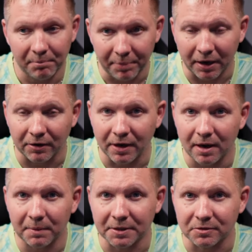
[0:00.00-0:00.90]
but
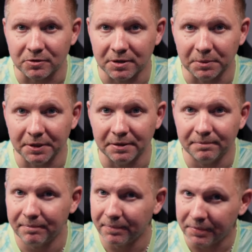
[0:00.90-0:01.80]
aerodynamics are sibilant.
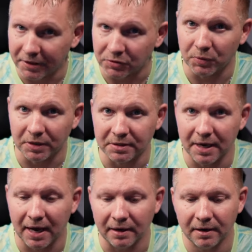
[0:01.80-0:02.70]
This one is
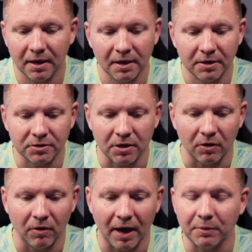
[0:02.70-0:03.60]
not.
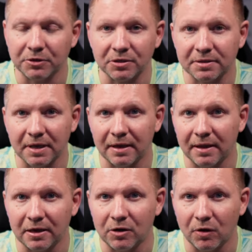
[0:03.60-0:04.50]
So I would just say
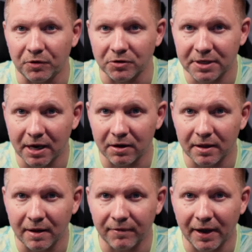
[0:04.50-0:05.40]
that, you know, if you're scared of
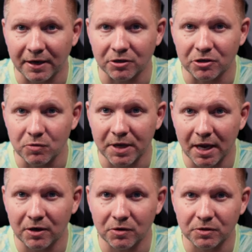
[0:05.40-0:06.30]
that factor, you
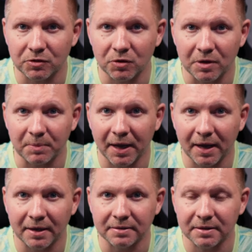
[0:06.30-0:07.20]
can use the tuning
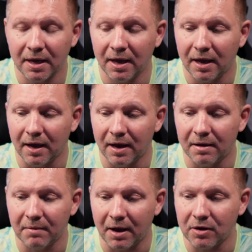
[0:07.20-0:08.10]
pads.
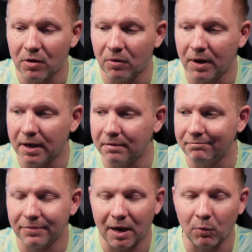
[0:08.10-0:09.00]
I know,
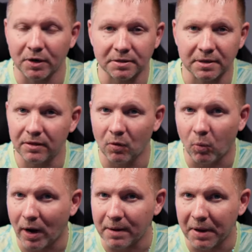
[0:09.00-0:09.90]
I want to say the
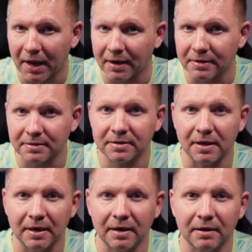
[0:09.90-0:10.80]
white pads
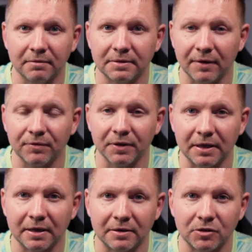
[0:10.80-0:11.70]

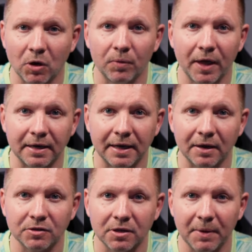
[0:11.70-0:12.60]
definitely can tone that
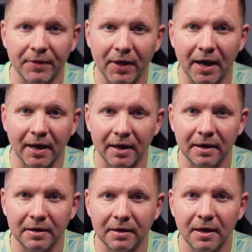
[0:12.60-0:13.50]
down some on the high
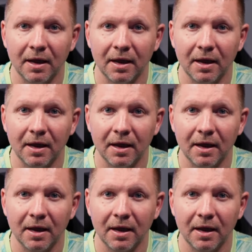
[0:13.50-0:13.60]
end.